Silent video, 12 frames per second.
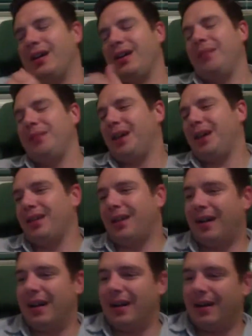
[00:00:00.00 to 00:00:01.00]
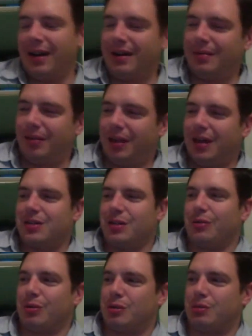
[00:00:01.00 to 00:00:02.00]
I mean, I liked
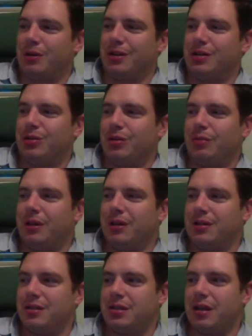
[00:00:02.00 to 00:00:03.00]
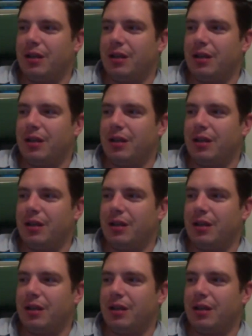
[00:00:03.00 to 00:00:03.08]
her response to it, because instead of